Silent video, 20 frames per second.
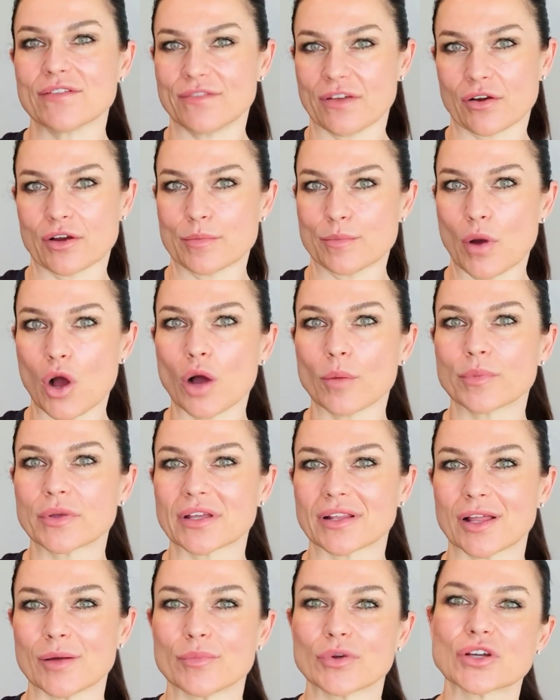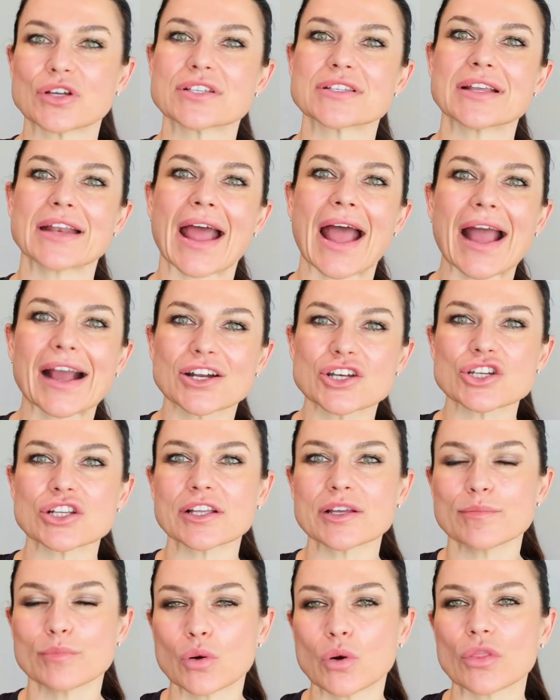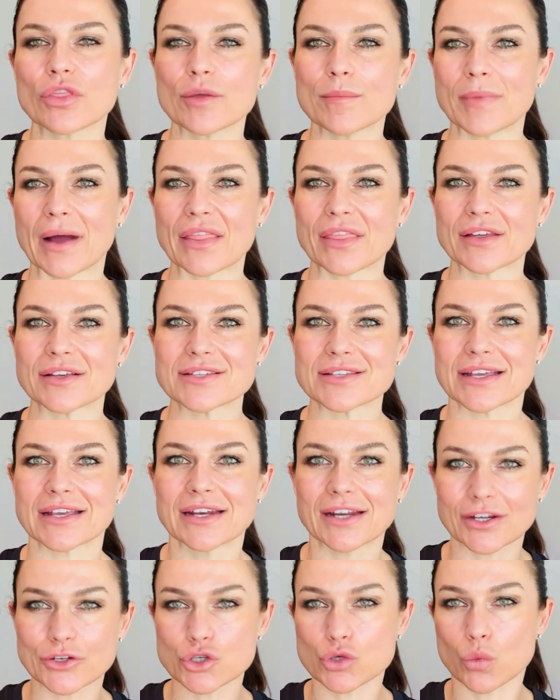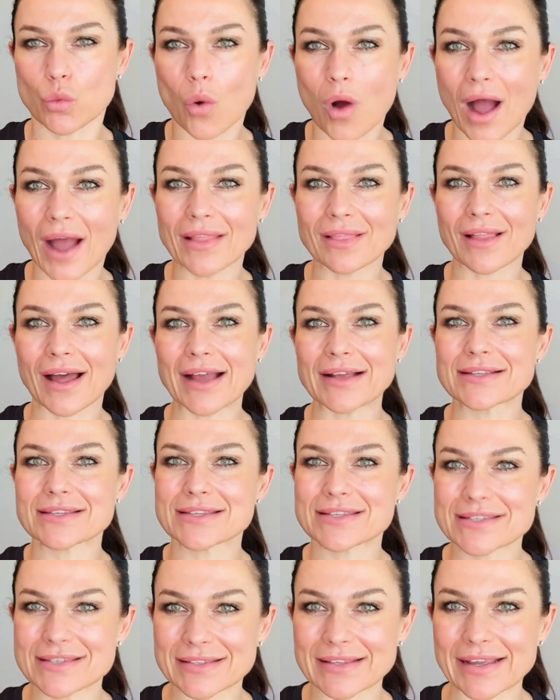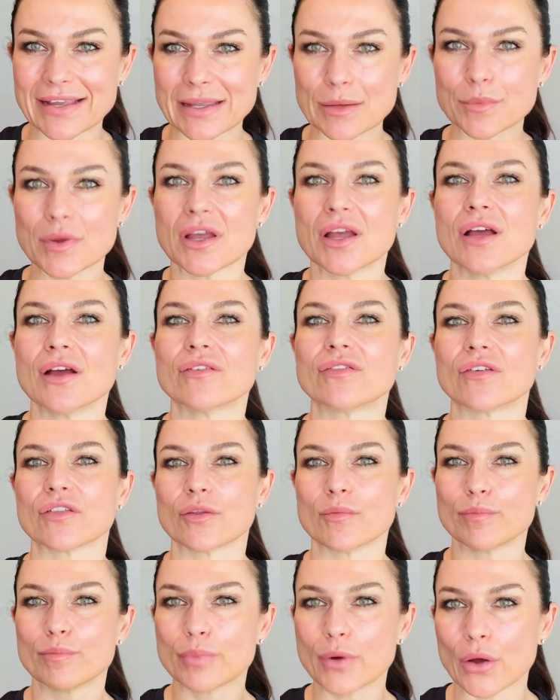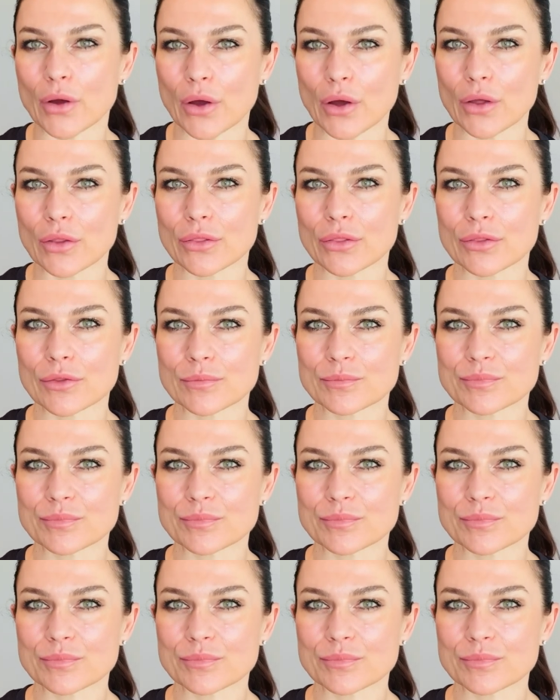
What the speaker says: very popular because it actually put the mothers in a twilight sleep for the birth.